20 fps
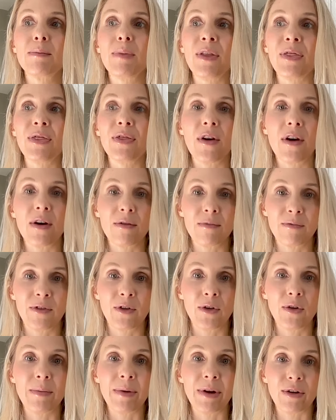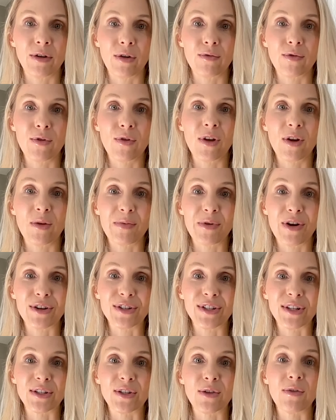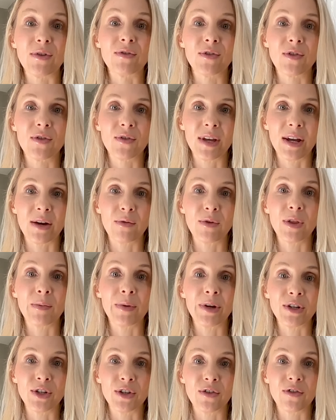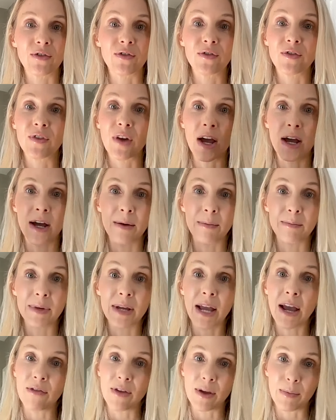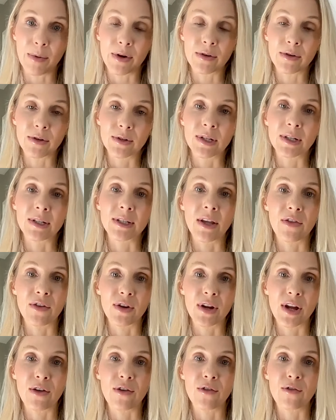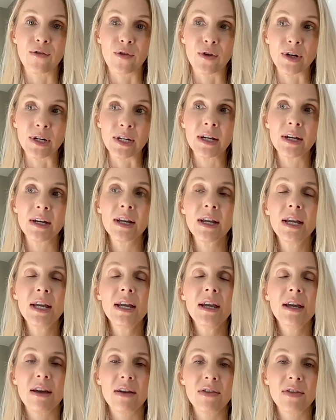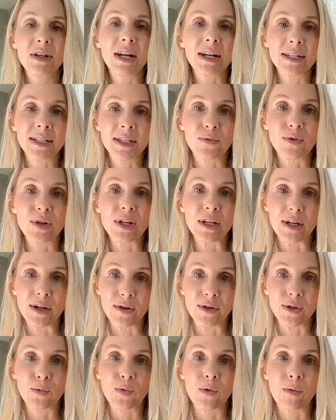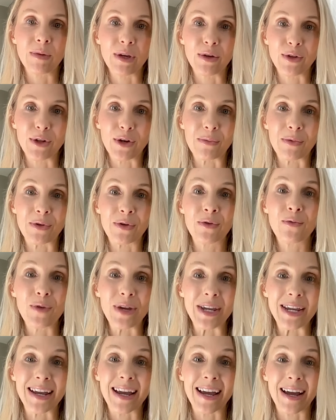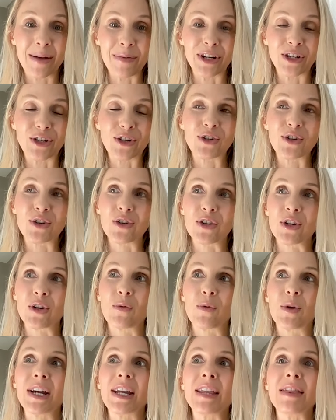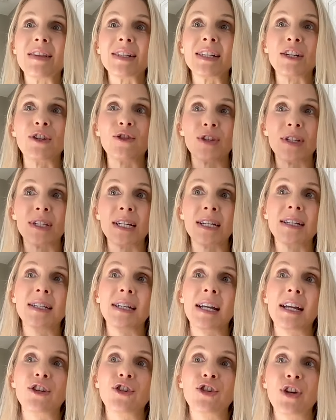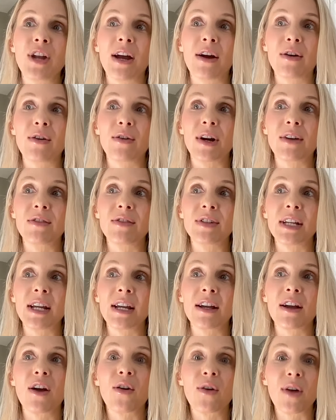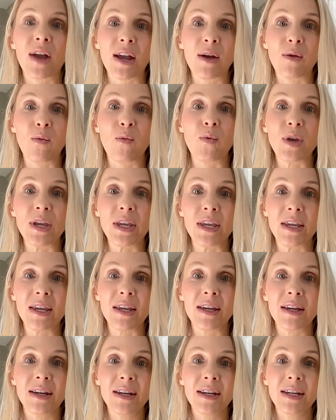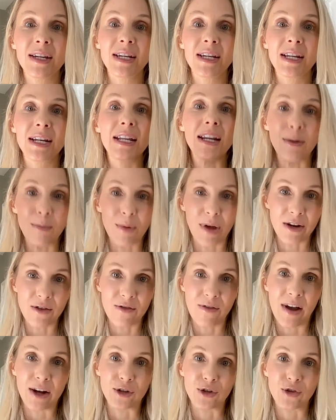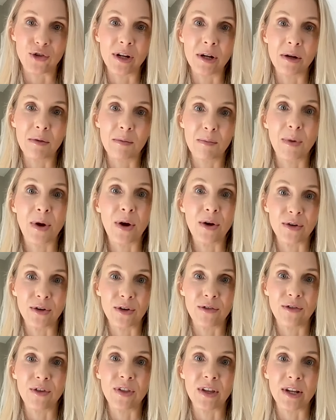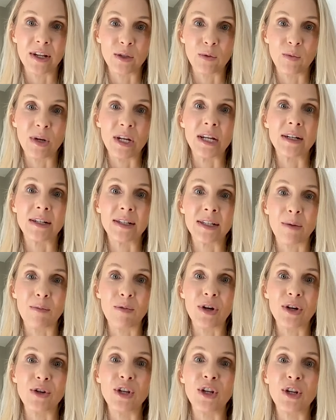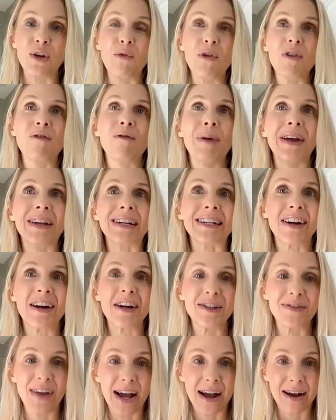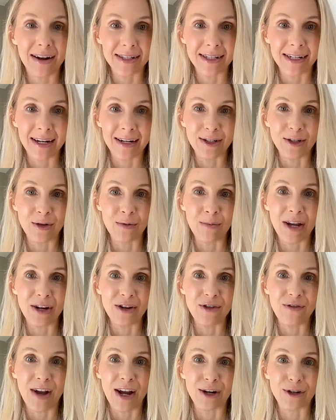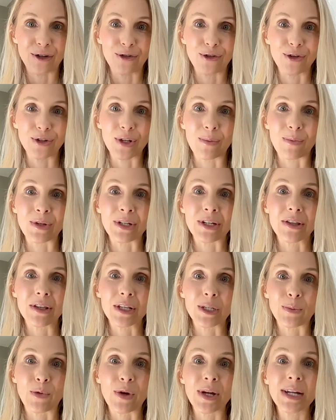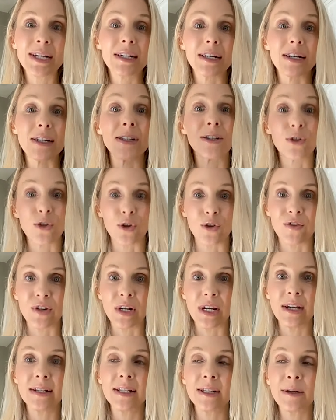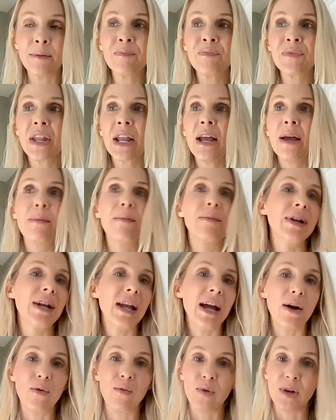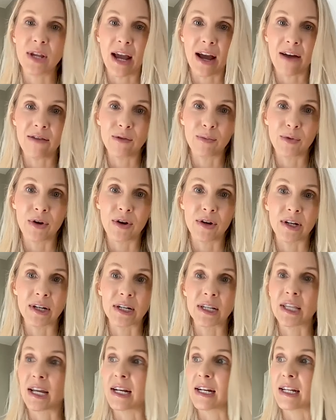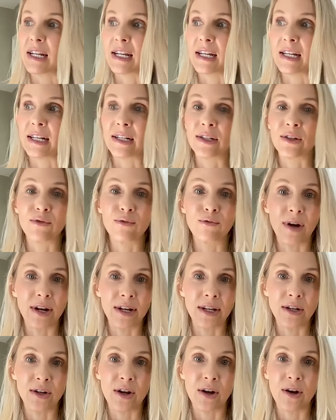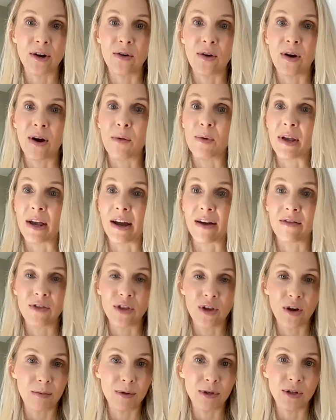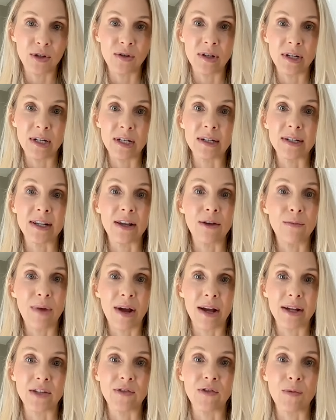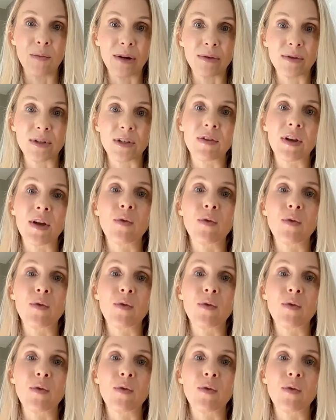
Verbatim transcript: been thoughtful about our rollout process. So we rolled out with a bunch of um, cafe partners in Southern California. And the next three years will be global. We I mentioned earlier we're in this interesting stage now of saying, okay, we need a manufacturing partner for this. We need someone, you know, we've been kind of accidental manufacturers up until this point and it's served us. But now we have a product that is ready to go. We have the opportunity to sell massive amounts